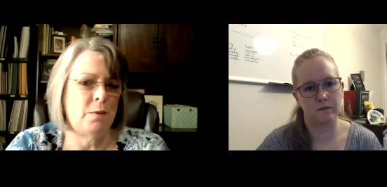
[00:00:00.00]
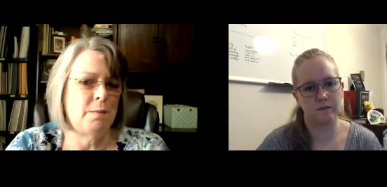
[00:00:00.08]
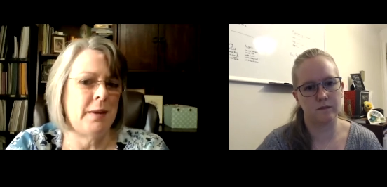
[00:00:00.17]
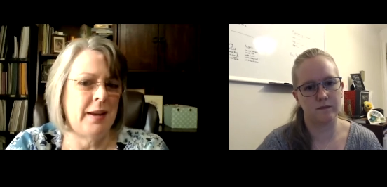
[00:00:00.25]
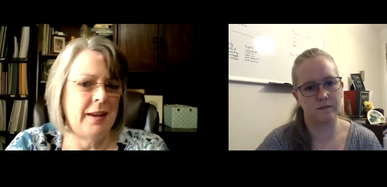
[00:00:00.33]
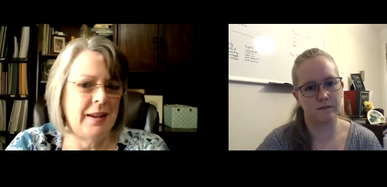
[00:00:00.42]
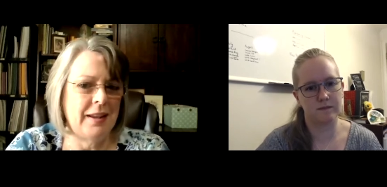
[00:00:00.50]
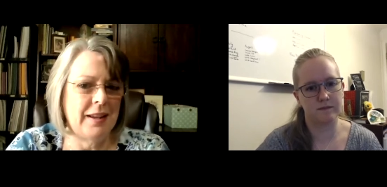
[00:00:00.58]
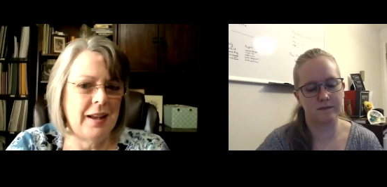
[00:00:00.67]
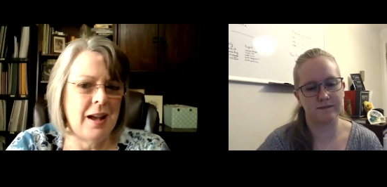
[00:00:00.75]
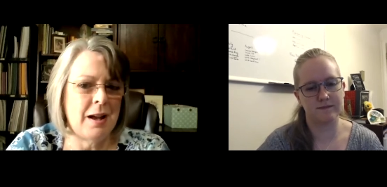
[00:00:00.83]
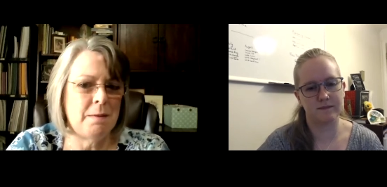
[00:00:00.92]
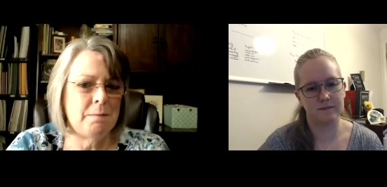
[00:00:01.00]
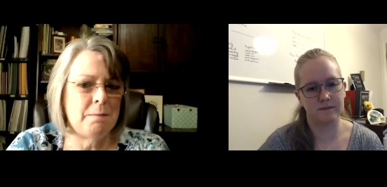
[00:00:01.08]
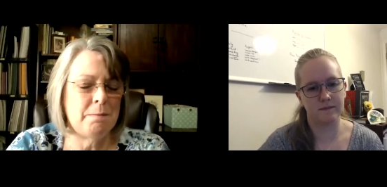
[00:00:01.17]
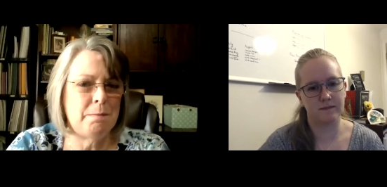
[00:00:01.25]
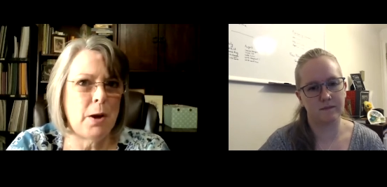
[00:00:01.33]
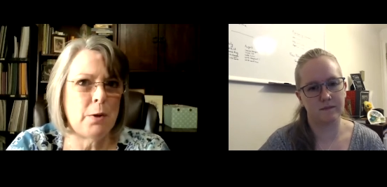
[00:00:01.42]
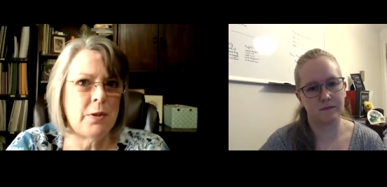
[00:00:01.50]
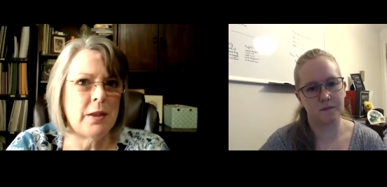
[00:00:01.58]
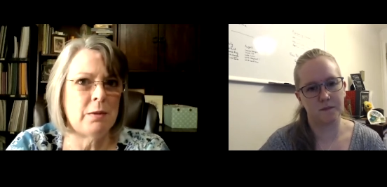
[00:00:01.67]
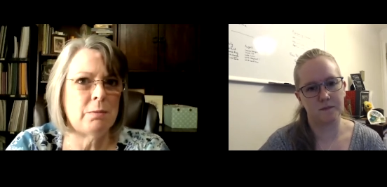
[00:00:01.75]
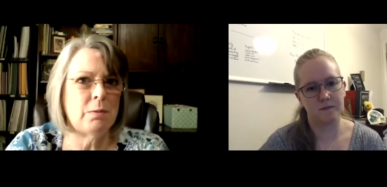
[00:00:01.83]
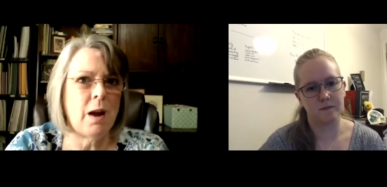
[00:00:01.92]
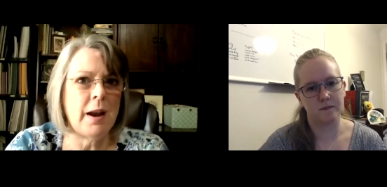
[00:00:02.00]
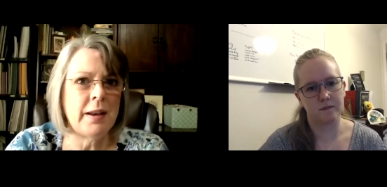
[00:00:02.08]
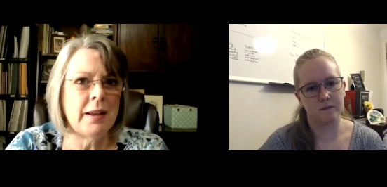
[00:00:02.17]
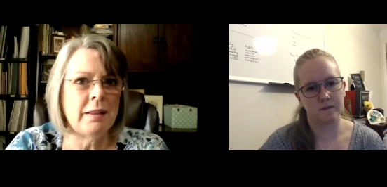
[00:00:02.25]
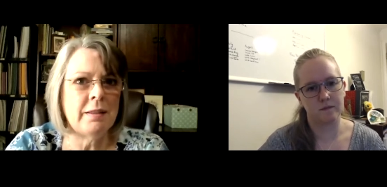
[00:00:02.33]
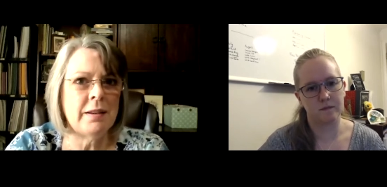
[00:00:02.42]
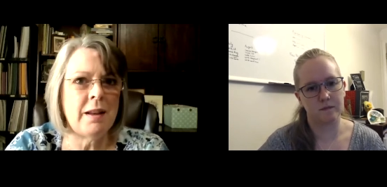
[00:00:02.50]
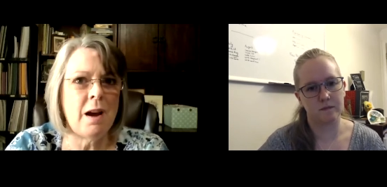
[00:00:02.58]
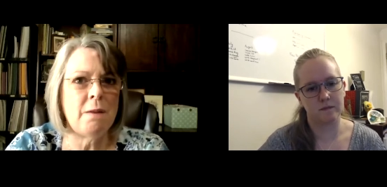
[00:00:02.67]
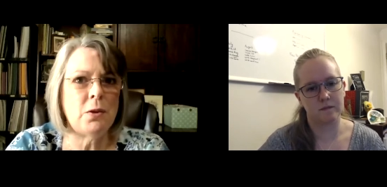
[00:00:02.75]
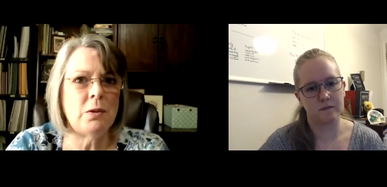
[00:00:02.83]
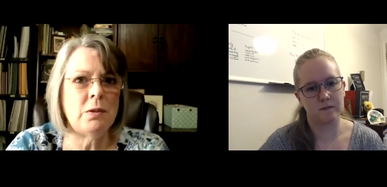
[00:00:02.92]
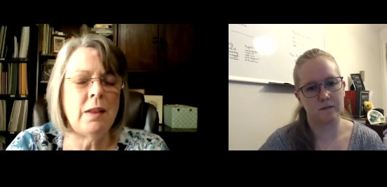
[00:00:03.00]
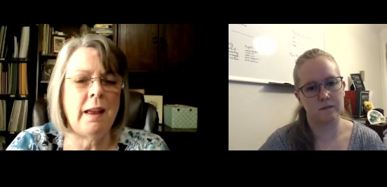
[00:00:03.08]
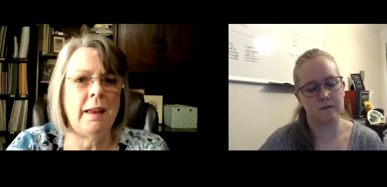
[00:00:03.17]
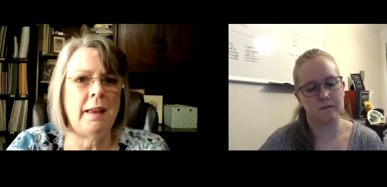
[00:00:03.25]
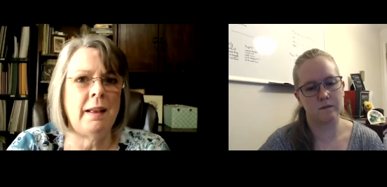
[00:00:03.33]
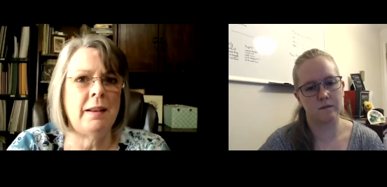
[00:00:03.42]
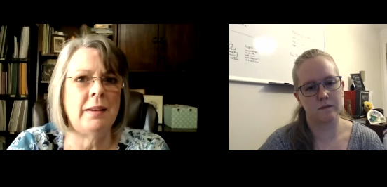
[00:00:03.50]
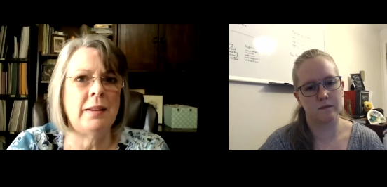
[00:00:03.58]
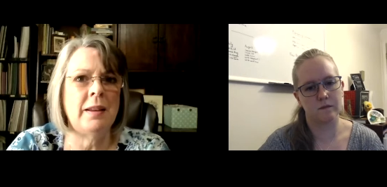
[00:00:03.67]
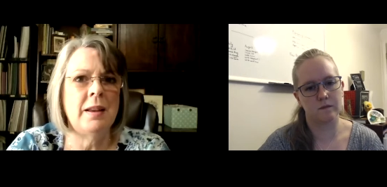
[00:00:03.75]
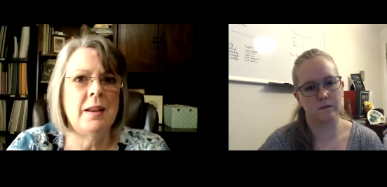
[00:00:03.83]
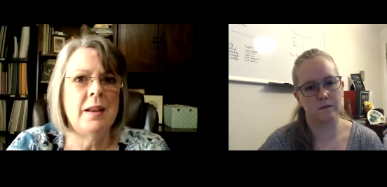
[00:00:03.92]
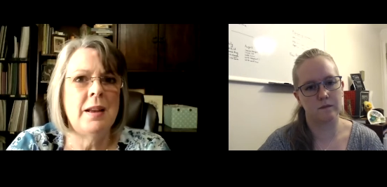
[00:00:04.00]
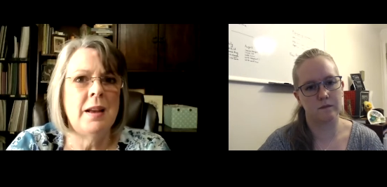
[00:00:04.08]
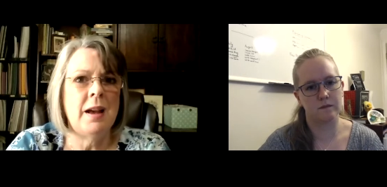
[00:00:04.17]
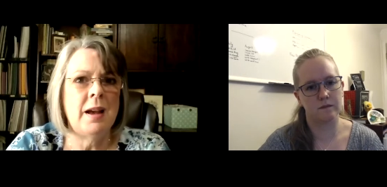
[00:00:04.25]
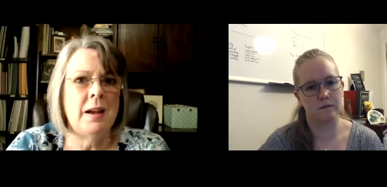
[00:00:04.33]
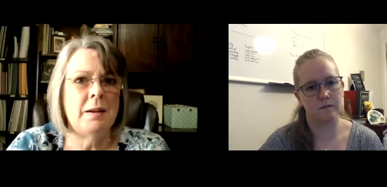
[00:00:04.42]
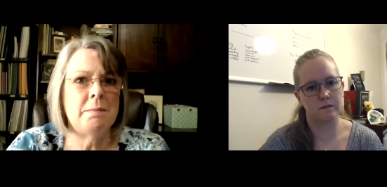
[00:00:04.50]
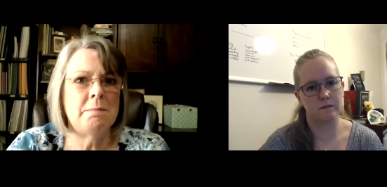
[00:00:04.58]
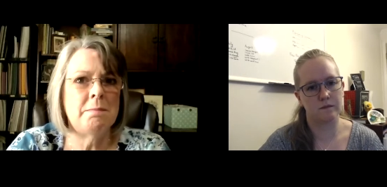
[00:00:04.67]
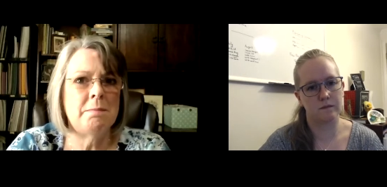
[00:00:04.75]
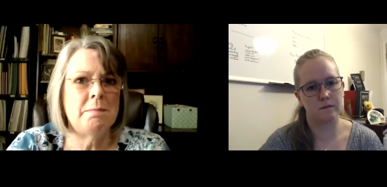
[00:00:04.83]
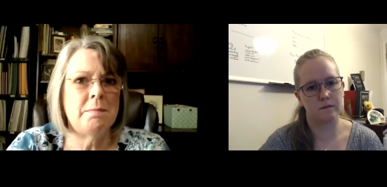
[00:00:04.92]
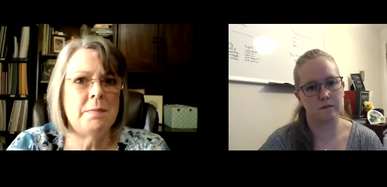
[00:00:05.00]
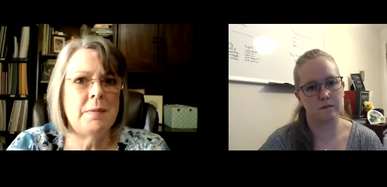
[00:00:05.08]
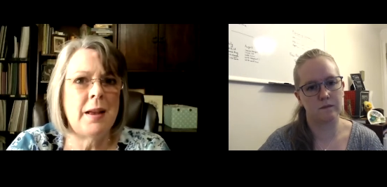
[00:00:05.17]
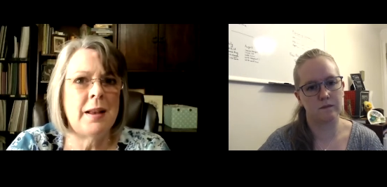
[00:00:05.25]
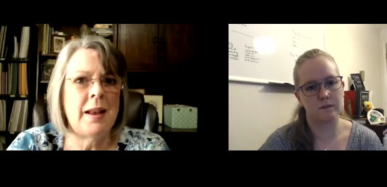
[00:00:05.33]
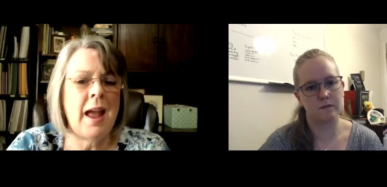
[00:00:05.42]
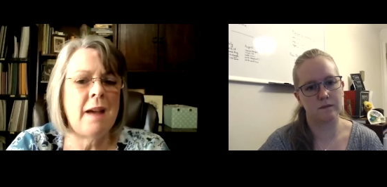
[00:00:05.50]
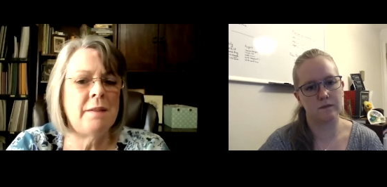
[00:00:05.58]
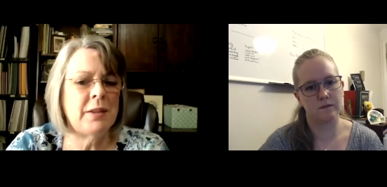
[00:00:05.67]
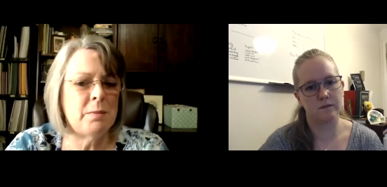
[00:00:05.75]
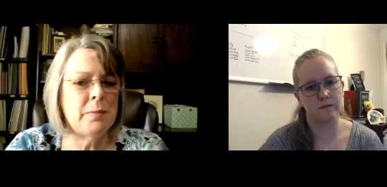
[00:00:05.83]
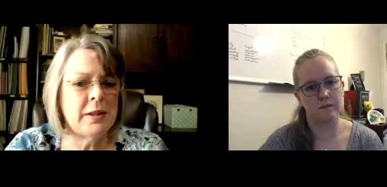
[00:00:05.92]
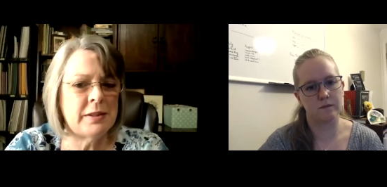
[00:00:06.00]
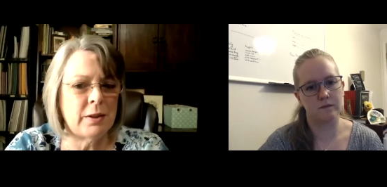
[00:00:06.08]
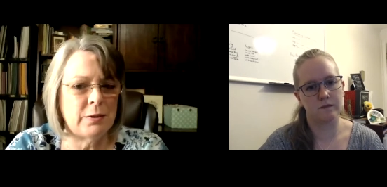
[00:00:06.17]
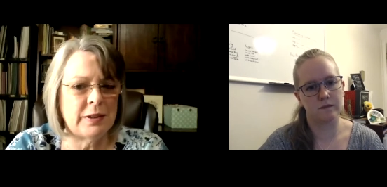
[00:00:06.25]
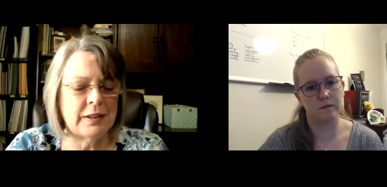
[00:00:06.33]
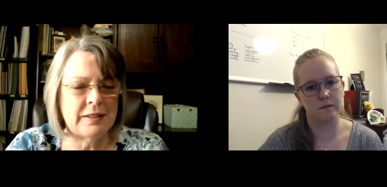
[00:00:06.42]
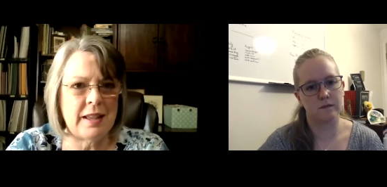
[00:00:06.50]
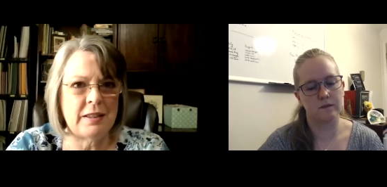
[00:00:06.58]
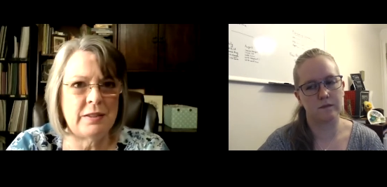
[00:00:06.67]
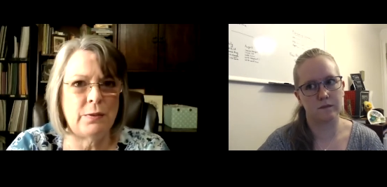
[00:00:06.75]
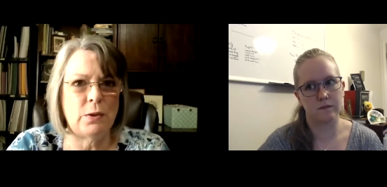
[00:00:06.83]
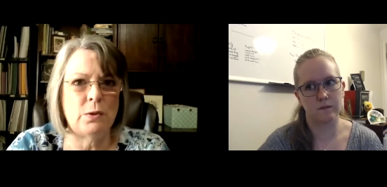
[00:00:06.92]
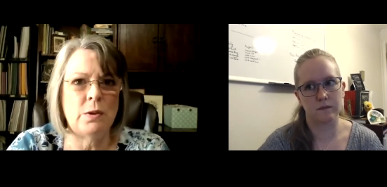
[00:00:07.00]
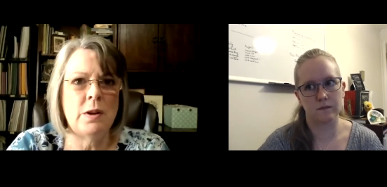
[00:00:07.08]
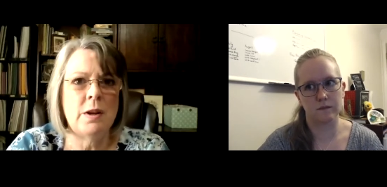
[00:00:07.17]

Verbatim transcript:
Speaker 1: me, both in writing the novel and having it be so successful.